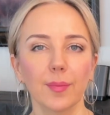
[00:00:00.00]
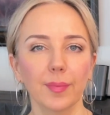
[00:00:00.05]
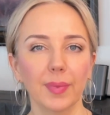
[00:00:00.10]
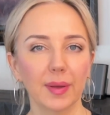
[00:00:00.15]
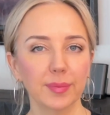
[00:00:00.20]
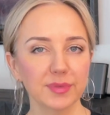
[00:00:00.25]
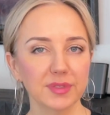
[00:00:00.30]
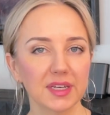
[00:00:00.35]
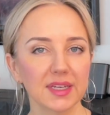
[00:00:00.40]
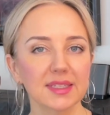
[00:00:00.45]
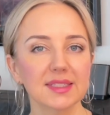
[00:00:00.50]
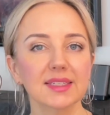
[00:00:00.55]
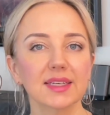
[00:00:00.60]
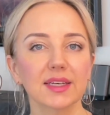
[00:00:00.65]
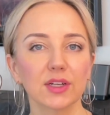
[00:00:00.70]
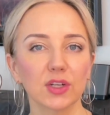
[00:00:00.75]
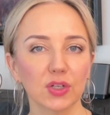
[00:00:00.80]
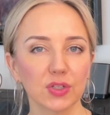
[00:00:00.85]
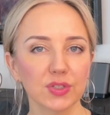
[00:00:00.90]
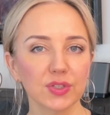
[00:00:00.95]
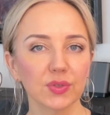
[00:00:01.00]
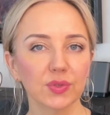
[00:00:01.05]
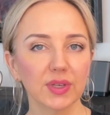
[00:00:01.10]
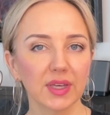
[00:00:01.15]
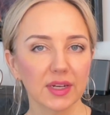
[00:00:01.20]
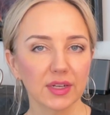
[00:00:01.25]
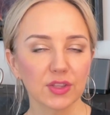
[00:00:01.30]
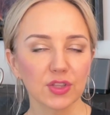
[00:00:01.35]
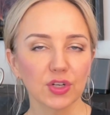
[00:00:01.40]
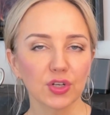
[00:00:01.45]
Peptides can also
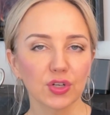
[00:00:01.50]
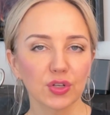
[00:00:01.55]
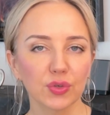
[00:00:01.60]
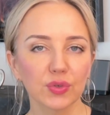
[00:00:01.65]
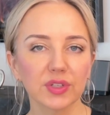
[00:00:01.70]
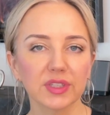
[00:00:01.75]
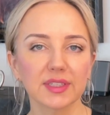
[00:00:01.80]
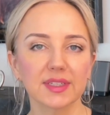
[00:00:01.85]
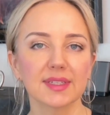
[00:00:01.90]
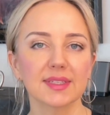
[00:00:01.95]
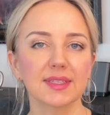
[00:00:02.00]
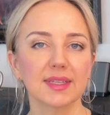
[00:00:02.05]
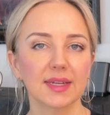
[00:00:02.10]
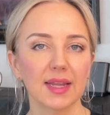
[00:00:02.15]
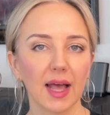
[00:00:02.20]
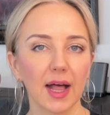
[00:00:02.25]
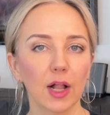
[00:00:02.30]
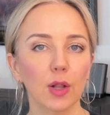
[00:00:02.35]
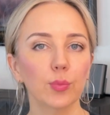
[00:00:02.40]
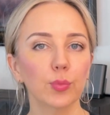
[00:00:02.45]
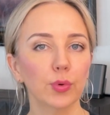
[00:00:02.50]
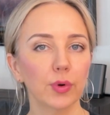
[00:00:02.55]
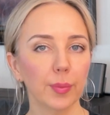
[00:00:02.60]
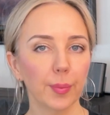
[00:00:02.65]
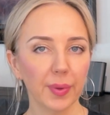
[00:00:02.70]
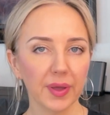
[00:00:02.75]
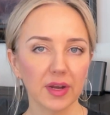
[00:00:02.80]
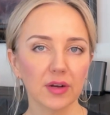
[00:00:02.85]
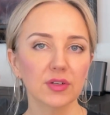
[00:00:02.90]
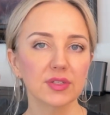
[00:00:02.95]
get in the nucleus and help
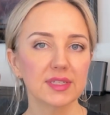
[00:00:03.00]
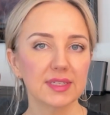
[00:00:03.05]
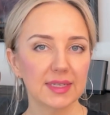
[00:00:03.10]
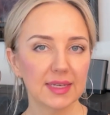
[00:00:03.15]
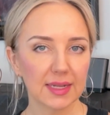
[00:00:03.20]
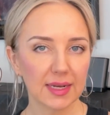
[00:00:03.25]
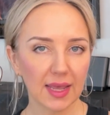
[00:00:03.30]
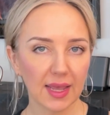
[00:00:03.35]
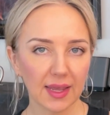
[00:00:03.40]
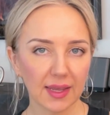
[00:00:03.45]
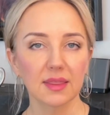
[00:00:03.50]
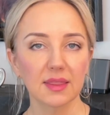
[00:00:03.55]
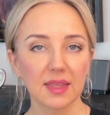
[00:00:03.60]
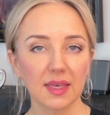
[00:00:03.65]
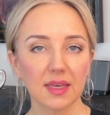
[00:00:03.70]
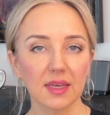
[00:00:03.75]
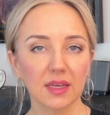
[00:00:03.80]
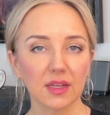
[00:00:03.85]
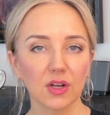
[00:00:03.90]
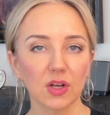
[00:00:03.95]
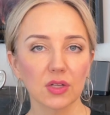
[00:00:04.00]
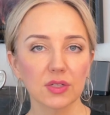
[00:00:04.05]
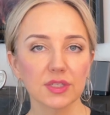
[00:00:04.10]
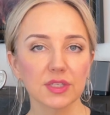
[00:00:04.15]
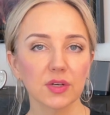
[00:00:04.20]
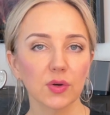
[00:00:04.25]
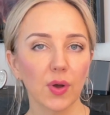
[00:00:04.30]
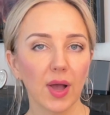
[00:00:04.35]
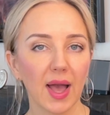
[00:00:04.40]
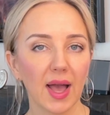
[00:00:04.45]
repair D N A. They can
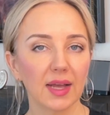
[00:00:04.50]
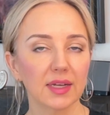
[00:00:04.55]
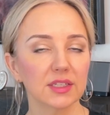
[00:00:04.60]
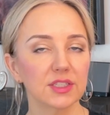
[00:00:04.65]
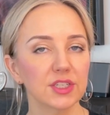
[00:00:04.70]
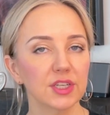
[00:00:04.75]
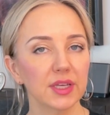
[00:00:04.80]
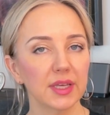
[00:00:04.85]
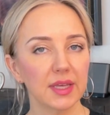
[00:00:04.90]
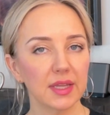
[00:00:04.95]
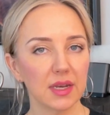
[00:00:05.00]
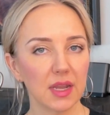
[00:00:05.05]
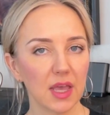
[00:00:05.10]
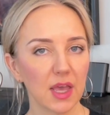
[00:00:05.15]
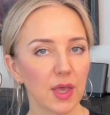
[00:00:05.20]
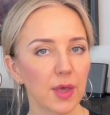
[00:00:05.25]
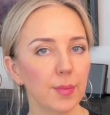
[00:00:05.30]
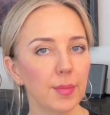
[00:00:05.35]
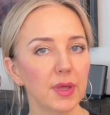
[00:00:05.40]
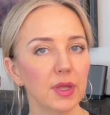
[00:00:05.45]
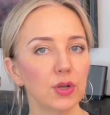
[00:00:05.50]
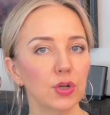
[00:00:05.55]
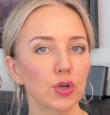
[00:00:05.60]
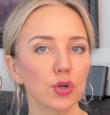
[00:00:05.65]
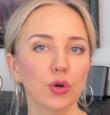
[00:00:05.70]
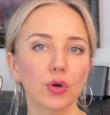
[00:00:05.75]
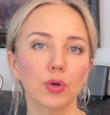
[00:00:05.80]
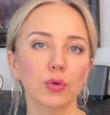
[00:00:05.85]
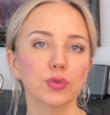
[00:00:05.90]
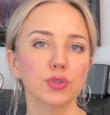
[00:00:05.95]
also act to inhibit
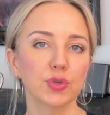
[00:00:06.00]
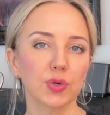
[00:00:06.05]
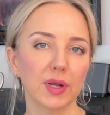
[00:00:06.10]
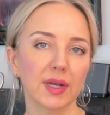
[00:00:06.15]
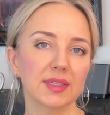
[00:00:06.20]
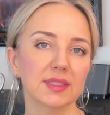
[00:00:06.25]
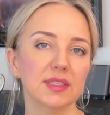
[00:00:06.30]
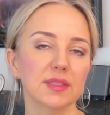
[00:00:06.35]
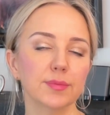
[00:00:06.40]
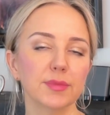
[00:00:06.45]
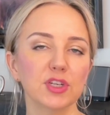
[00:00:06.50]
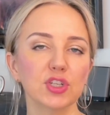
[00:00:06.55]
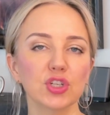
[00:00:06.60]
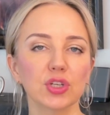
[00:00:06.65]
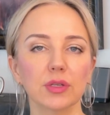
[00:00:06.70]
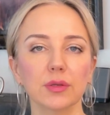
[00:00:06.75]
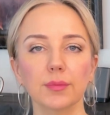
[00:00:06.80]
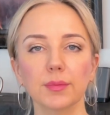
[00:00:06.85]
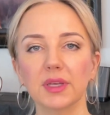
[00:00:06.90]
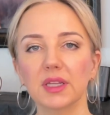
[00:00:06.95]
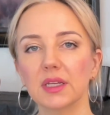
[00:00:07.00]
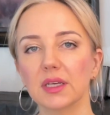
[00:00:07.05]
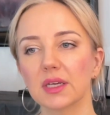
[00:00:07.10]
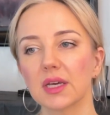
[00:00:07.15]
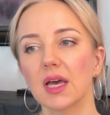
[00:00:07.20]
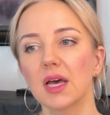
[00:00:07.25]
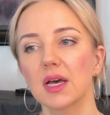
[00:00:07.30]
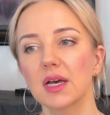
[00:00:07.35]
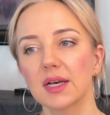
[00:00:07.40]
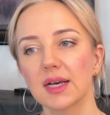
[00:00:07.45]
neurotransmission,
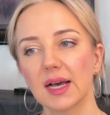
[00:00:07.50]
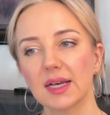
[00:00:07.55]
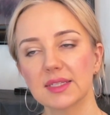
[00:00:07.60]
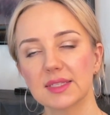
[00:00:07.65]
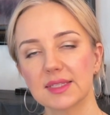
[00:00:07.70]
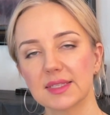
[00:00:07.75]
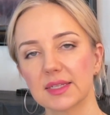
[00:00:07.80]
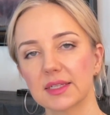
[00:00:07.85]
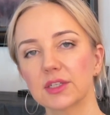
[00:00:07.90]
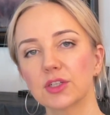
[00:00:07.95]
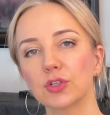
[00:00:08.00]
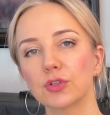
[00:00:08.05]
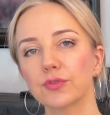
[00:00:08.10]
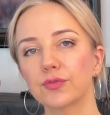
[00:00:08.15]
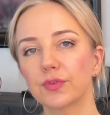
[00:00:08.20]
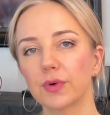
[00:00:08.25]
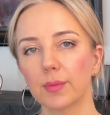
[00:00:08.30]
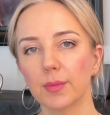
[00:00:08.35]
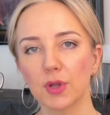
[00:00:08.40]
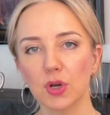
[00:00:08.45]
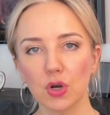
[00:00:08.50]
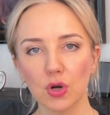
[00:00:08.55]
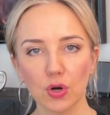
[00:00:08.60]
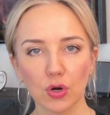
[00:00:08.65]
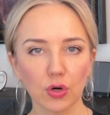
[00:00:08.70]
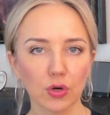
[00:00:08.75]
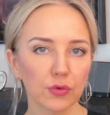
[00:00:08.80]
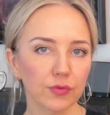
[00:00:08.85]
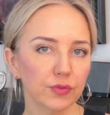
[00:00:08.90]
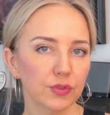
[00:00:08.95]
meaning a signal from a
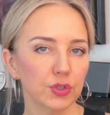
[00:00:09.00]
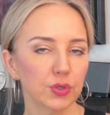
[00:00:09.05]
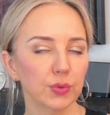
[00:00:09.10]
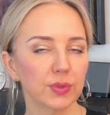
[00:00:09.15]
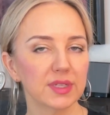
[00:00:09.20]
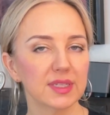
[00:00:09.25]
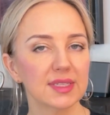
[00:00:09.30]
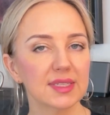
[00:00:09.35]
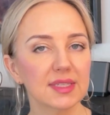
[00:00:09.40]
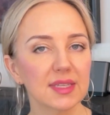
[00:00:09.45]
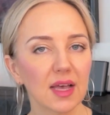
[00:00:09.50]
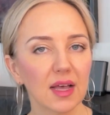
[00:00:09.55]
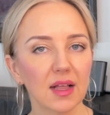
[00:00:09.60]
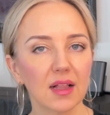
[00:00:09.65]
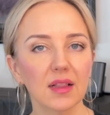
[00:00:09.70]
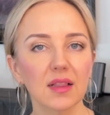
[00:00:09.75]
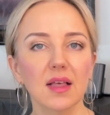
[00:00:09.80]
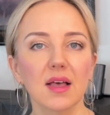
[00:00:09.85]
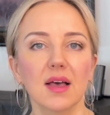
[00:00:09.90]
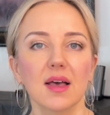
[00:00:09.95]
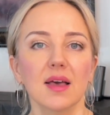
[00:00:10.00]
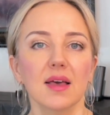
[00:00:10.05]
nerve to a cell.